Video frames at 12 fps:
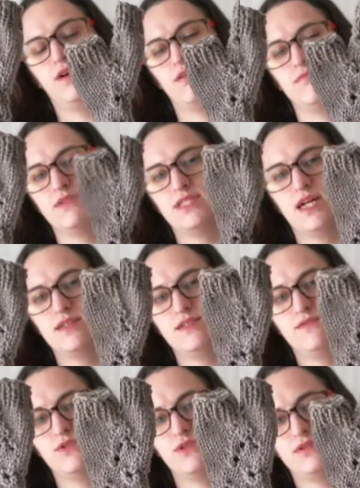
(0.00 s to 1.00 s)

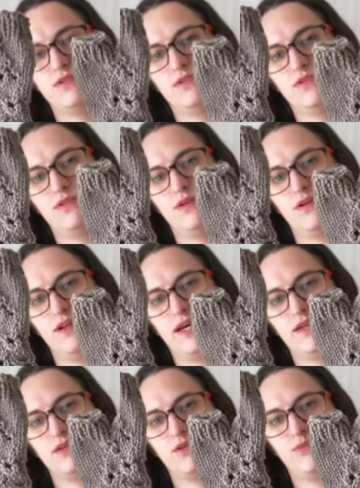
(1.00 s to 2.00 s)
started those
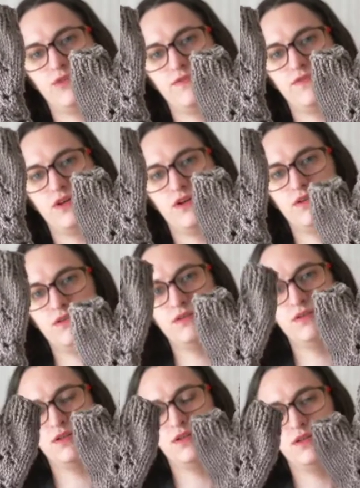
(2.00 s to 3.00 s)
like a month ago,
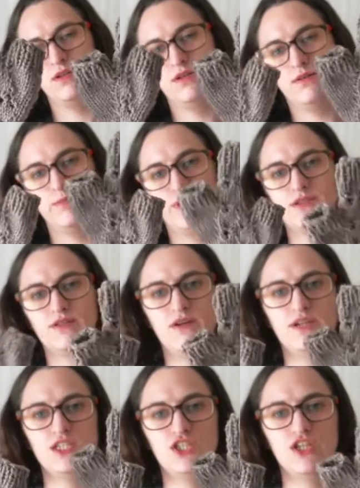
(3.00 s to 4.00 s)
but
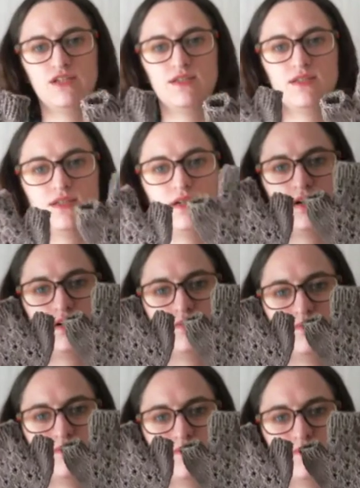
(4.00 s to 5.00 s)
only just
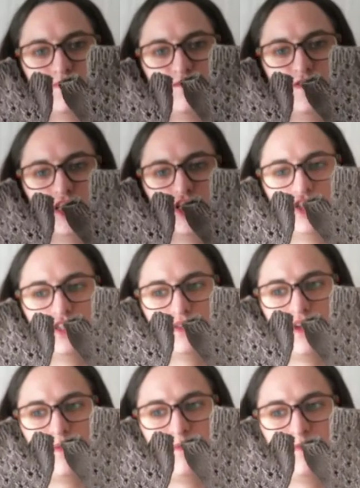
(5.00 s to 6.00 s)
finished them.